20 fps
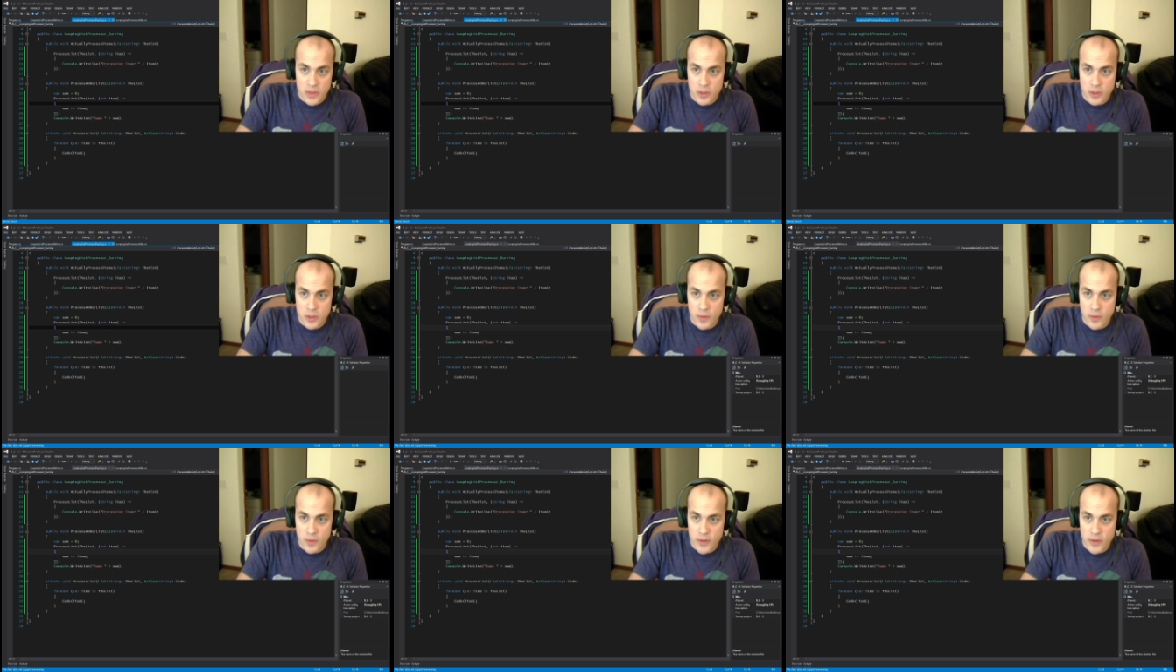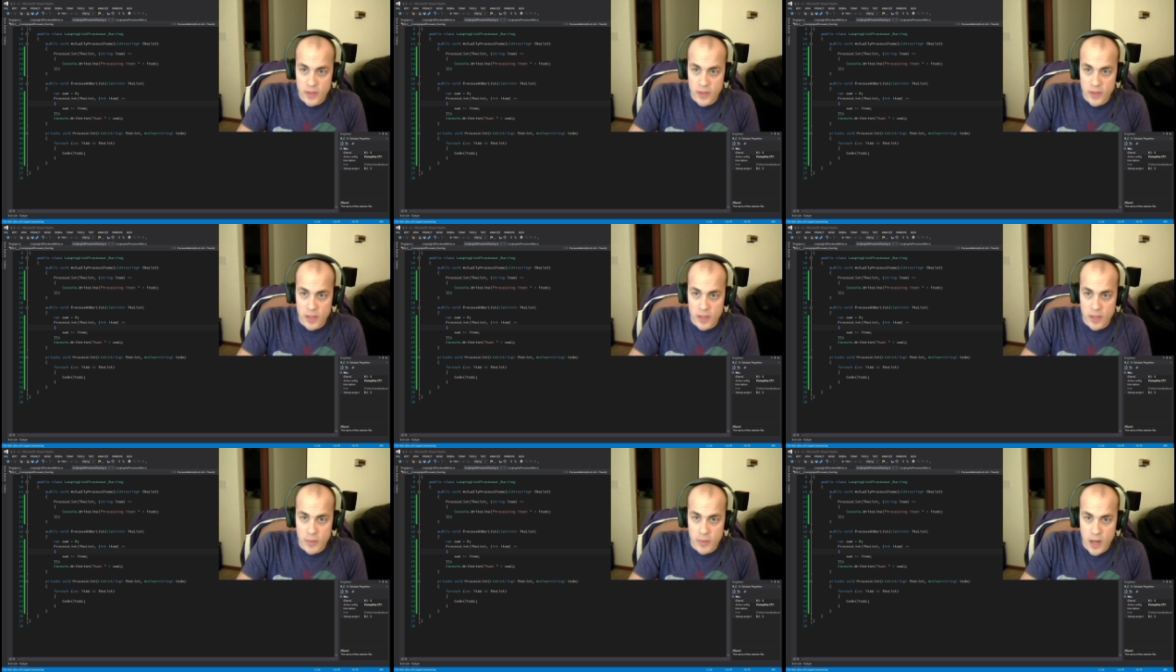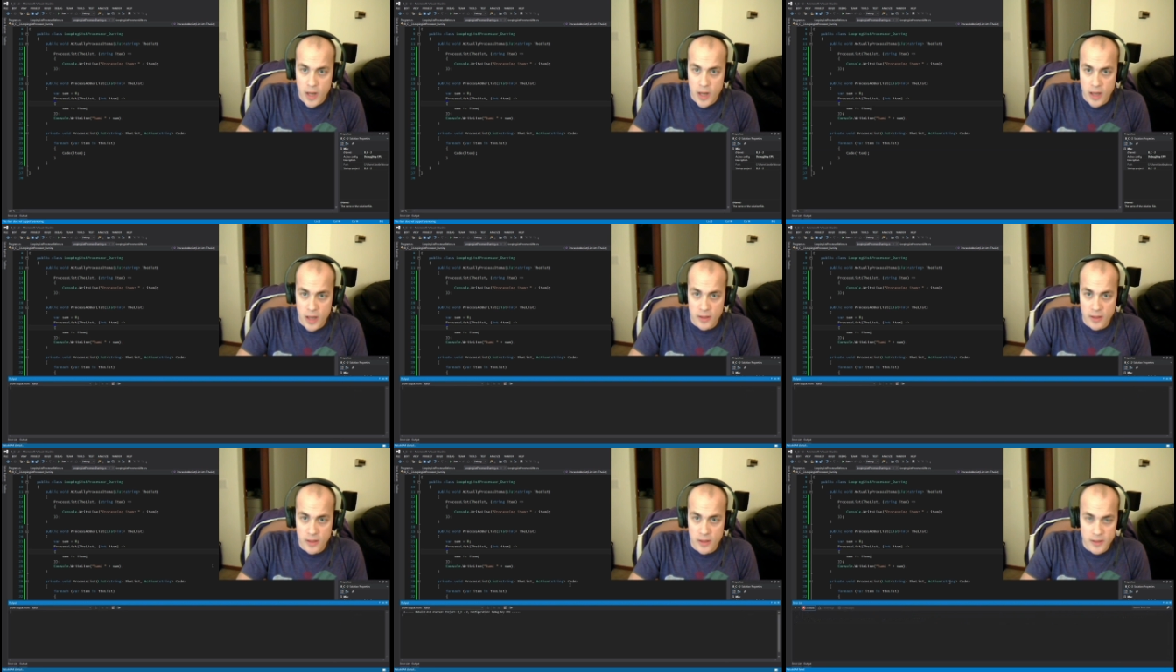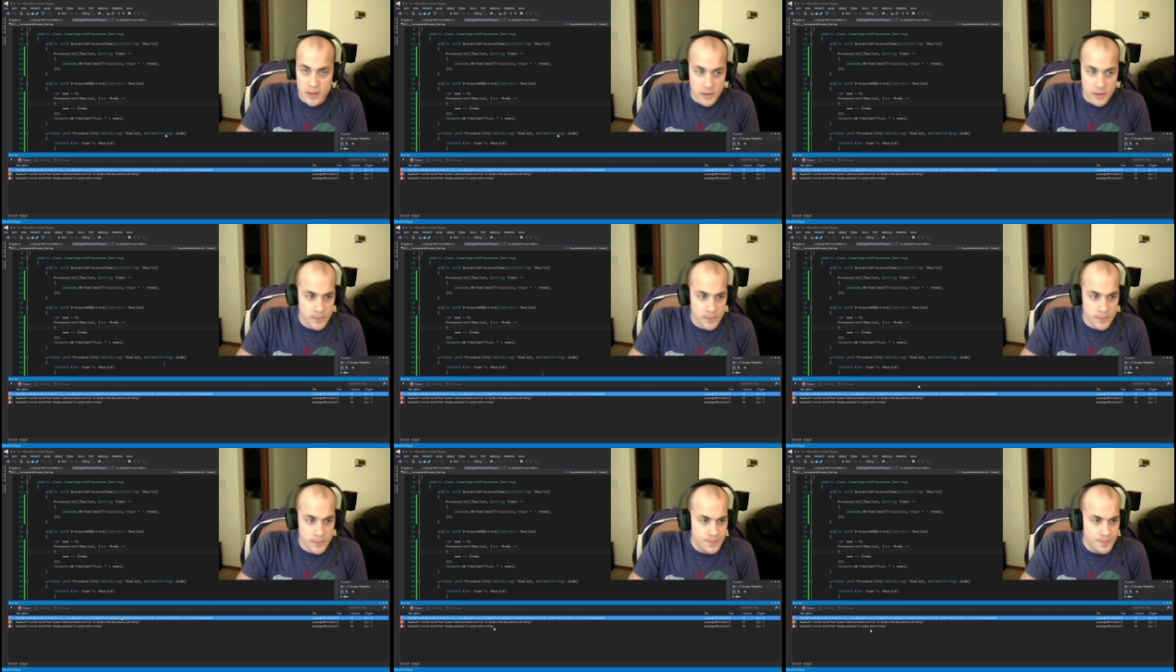So if I try to compile
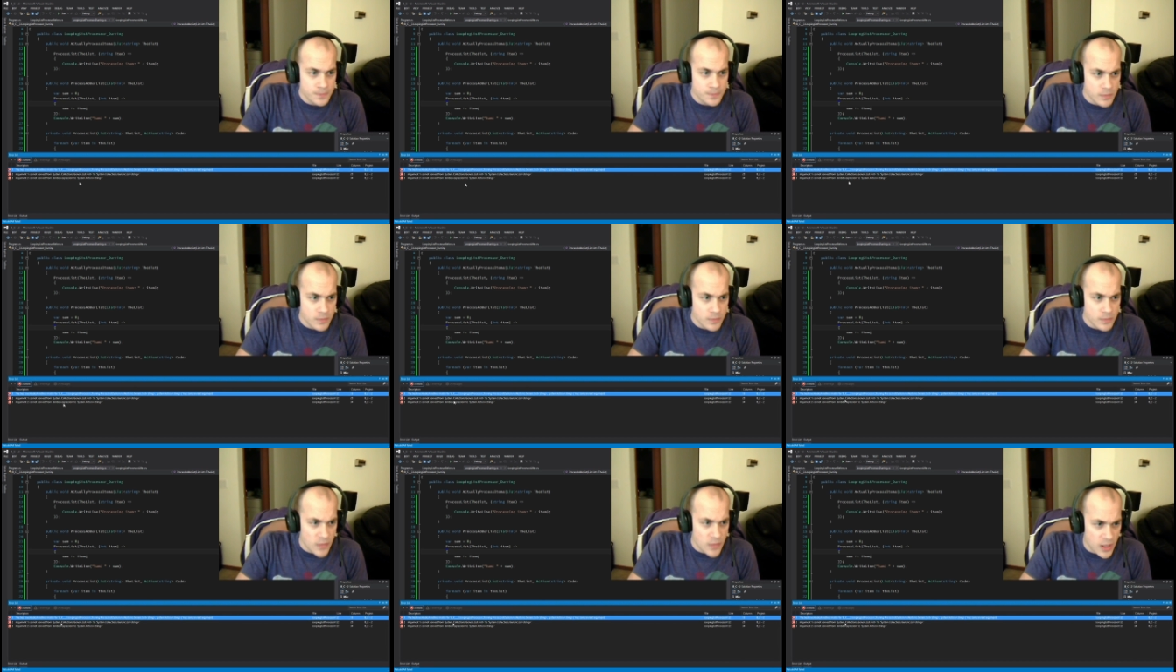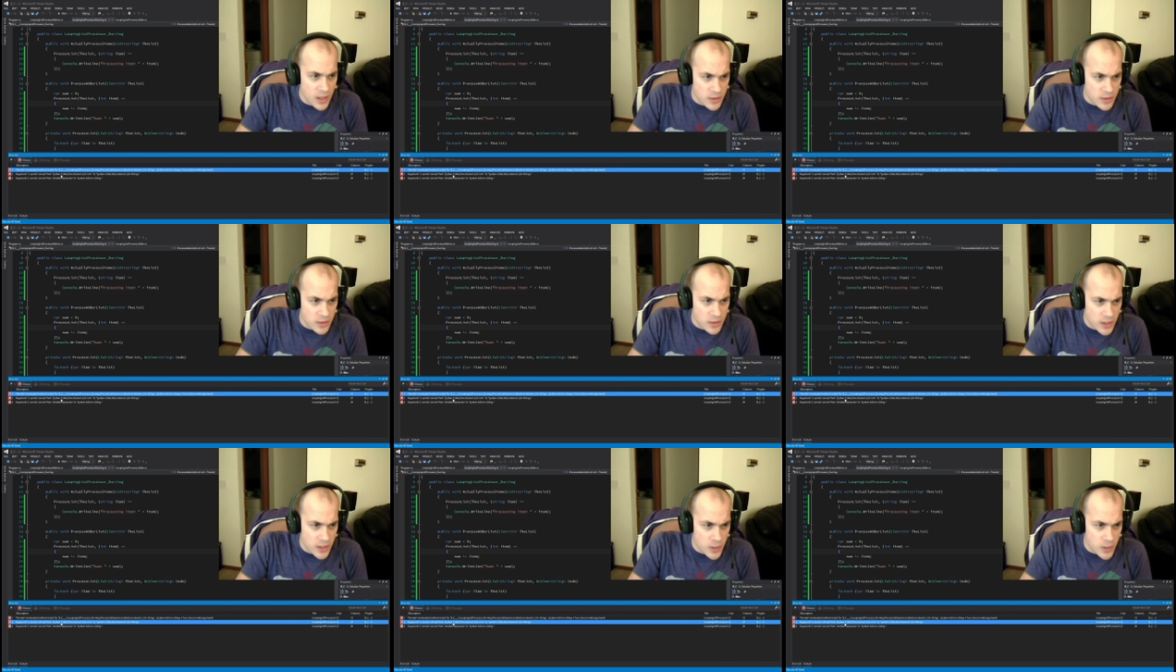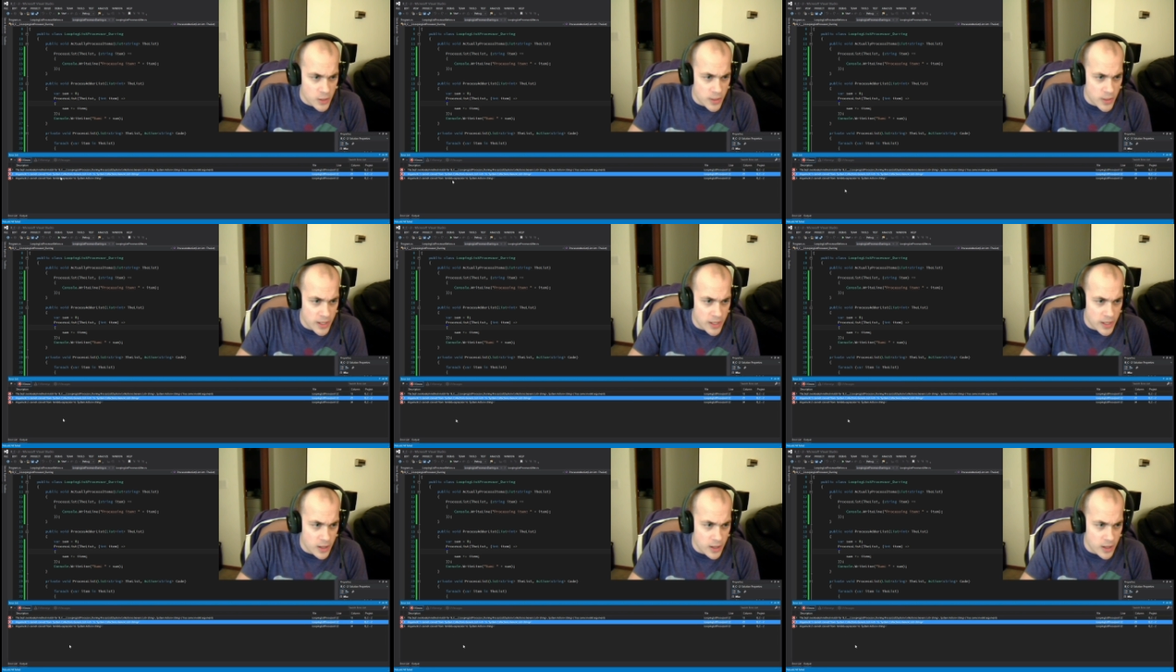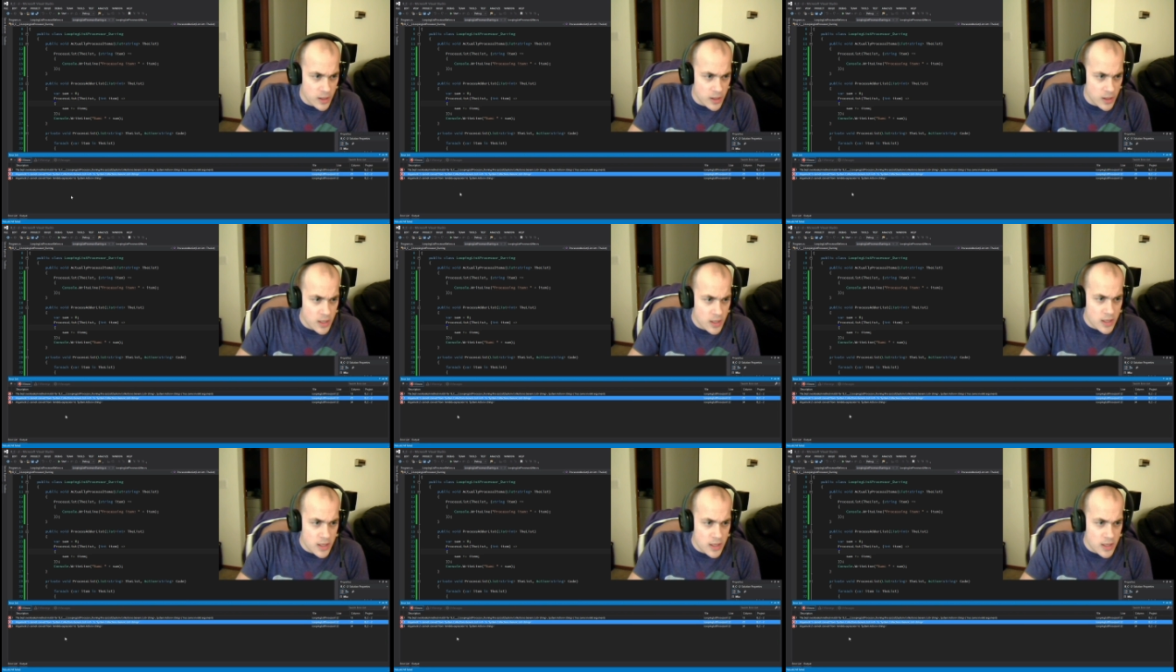this, it'll tell you right here,